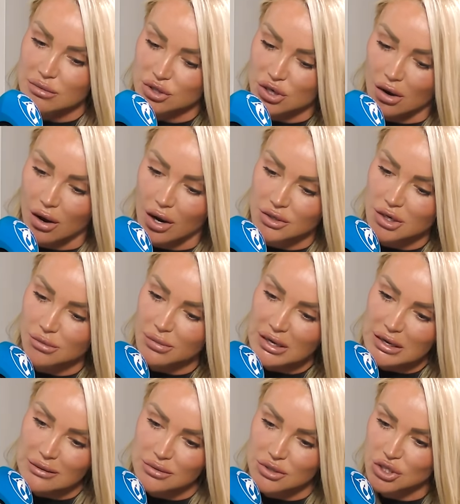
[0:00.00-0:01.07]
was hard on
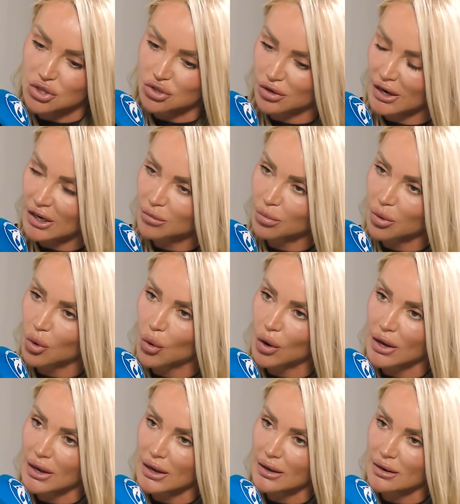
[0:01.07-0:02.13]
me. He was strict, but
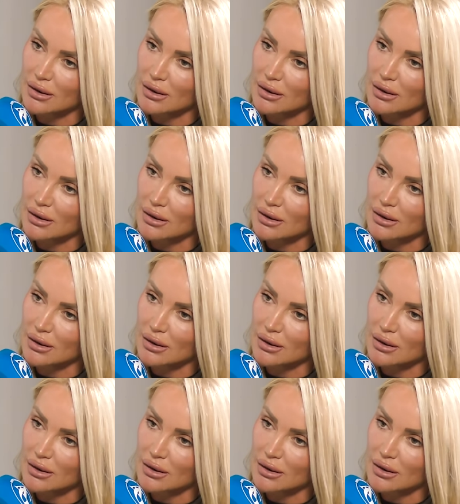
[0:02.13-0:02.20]
it,